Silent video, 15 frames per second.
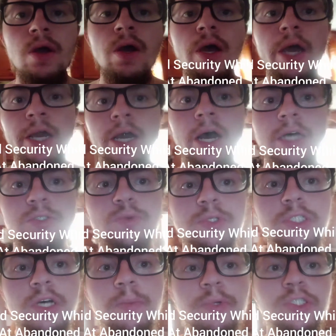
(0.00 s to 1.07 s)
Hey guys,
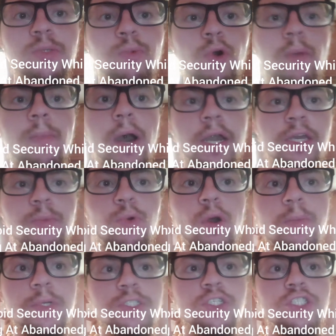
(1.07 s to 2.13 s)
what's up? It's your boy Mike, your boy
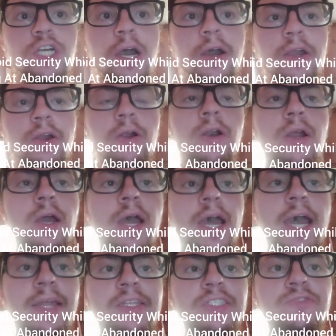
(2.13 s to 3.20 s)
Mr. Chow here.
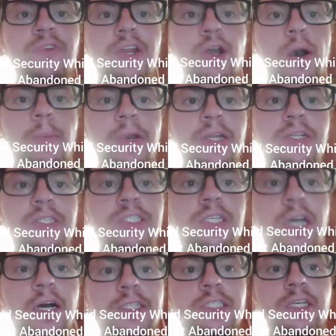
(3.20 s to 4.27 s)
In this video, I'm going to
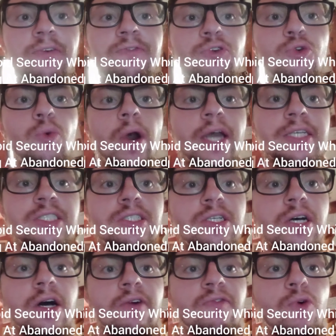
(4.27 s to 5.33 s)
discuss a few ways
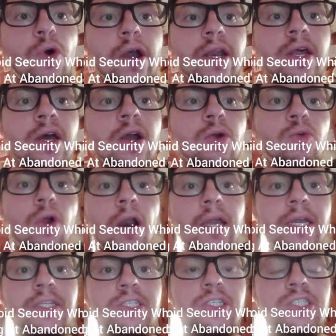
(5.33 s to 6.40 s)
to avoid
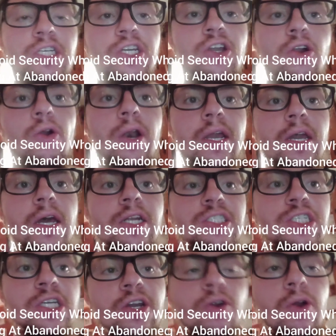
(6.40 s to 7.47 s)
running into security and a
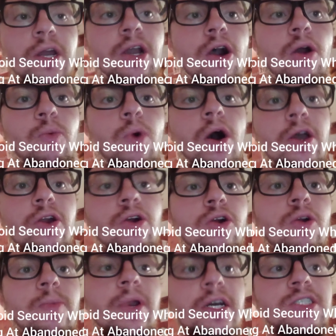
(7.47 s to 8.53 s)
security guard while you're
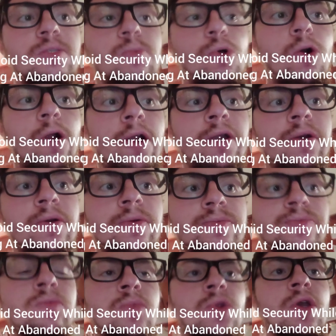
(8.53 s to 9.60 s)
urban exploring.
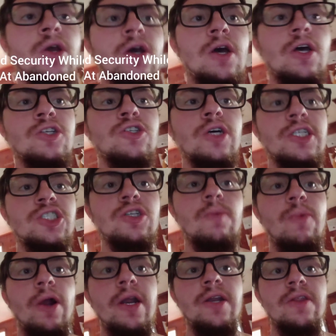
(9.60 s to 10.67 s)
So let's jump
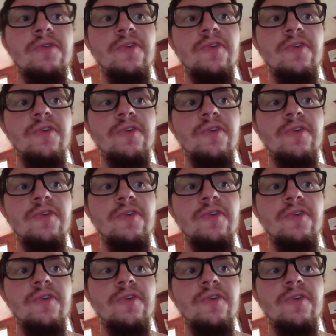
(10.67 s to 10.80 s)
right into the